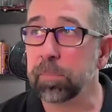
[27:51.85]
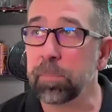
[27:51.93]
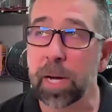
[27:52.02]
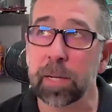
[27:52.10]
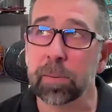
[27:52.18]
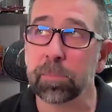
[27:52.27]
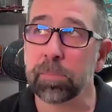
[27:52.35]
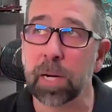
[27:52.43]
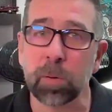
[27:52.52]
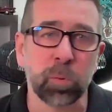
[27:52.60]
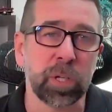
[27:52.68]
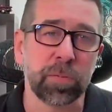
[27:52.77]
My
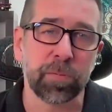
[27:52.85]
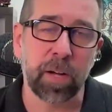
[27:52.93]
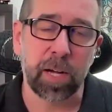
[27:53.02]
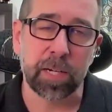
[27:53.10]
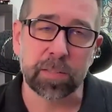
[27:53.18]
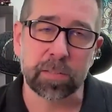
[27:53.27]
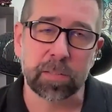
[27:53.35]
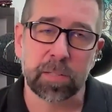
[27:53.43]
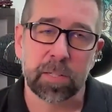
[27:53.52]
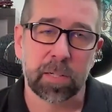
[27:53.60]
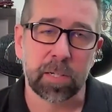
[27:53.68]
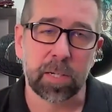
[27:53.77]
refis
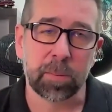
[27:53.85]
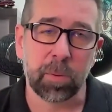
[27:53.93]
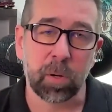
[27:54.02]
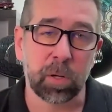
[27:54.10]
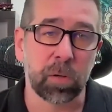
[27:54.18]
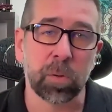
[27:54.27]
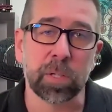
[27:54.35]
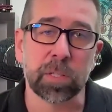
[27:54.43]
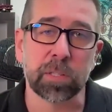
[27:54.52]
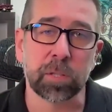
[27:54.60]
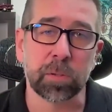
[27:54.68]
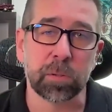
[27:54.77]
are
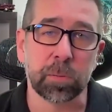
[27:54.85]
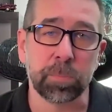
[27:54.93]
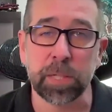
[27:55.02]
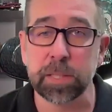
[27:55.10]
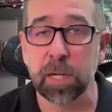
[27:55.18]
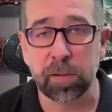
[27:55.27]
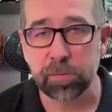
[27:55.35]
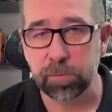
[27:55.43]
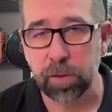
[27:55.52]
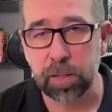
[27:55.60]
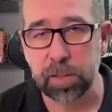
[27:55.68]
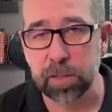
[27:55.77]
going to be tough, right?